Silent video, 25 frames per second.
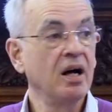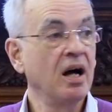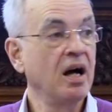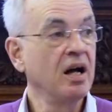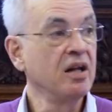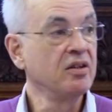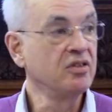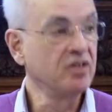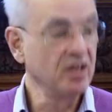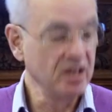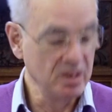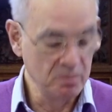
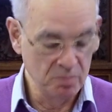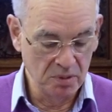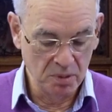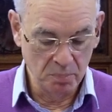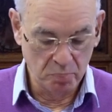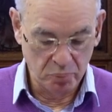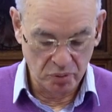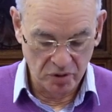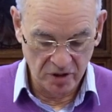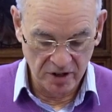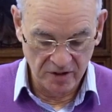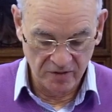a demon
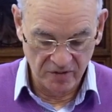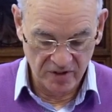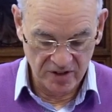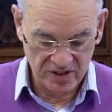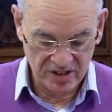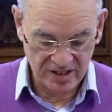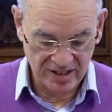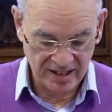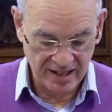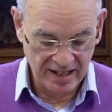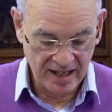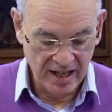
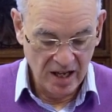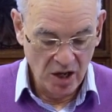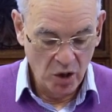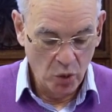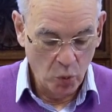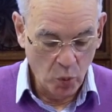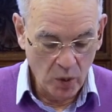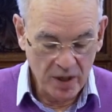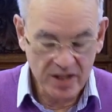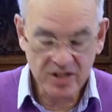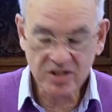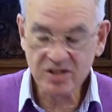previously,
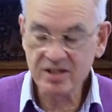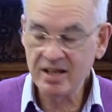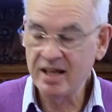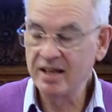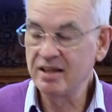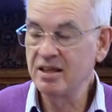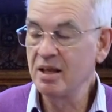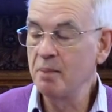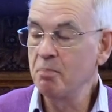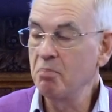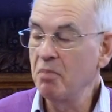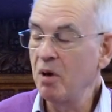we
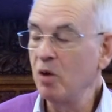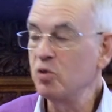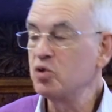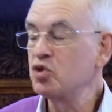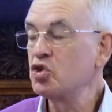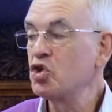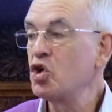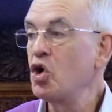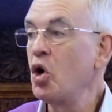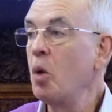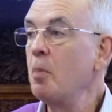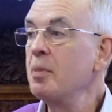said that
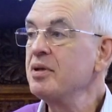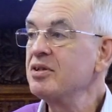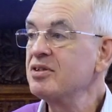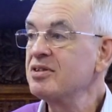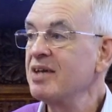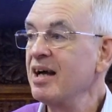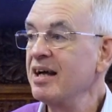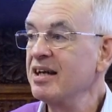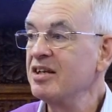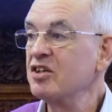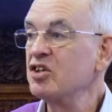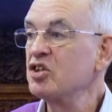most
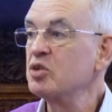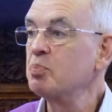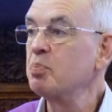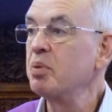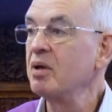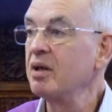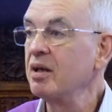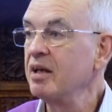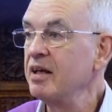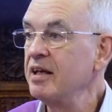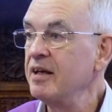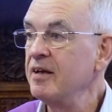commentators
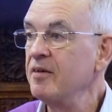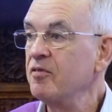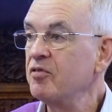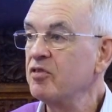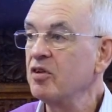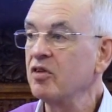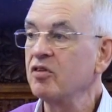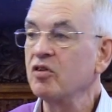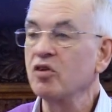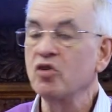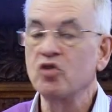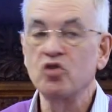believe
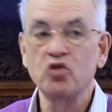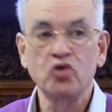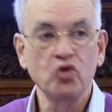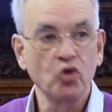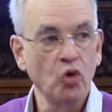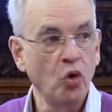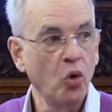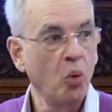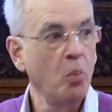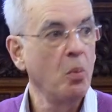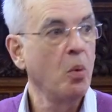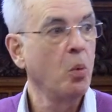that the
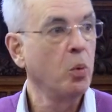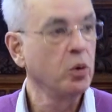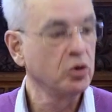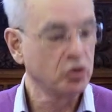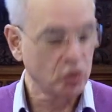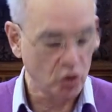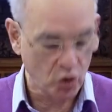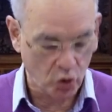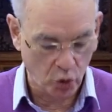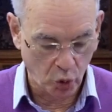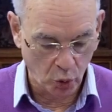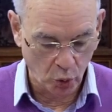storm was
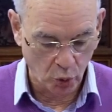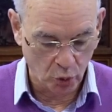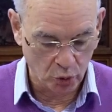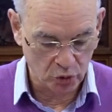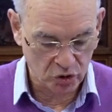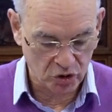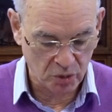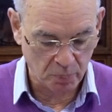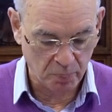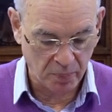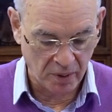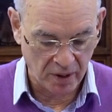
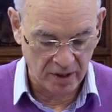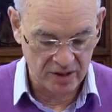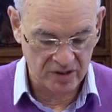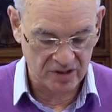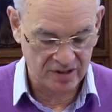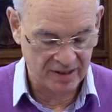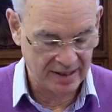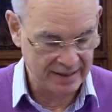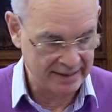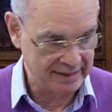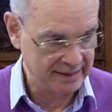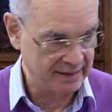caused by
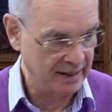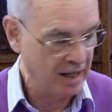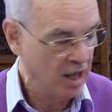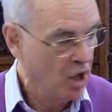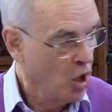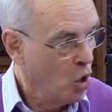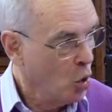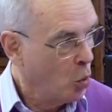Satan.